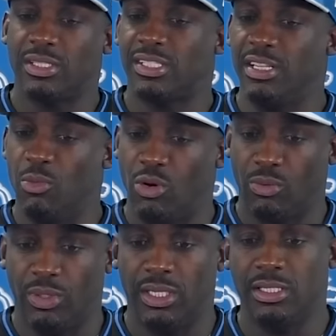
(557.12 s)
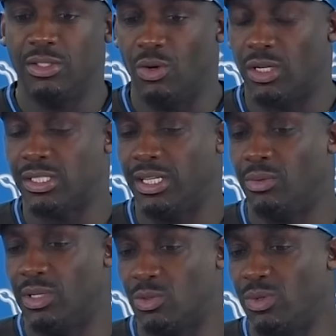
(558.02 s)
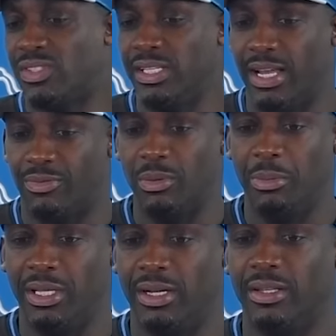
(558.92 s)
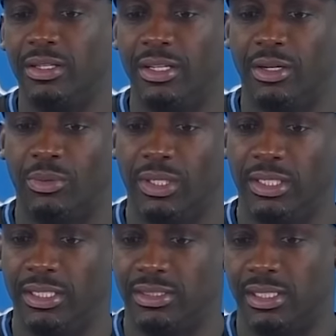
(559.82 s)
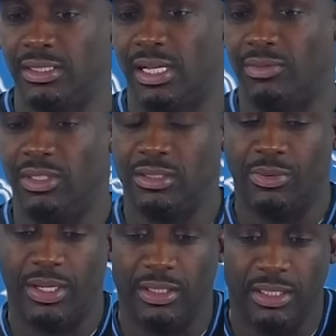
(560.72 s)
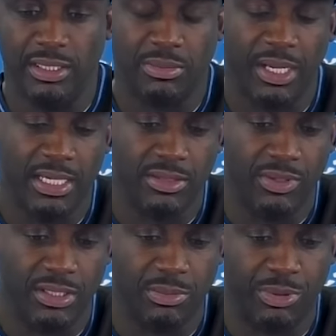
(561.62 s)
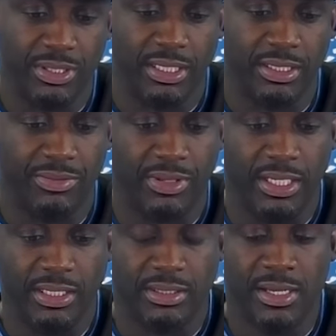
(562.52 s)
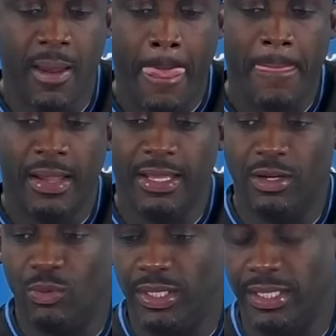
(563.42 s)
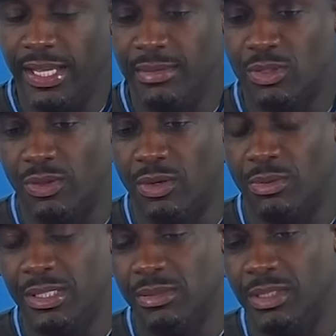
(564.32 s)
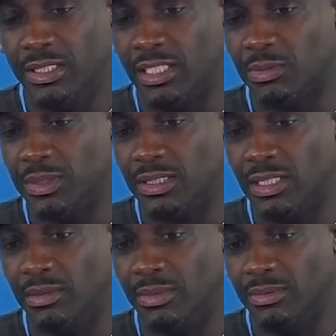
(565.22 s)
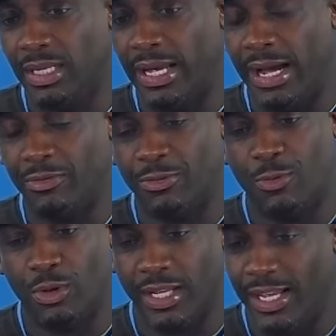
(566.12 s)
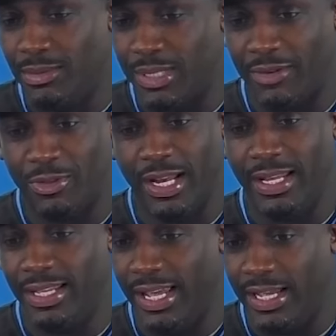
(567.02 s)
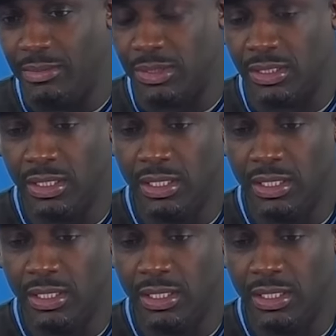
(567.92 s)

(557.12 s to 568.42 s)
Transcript: to see more runs. You are seeing runs. We've seen that from the beginning of the year, really, as I've looked around the league. Some guys have done some productive things in the run game. So there will be some adjustments come after four games, after eight games,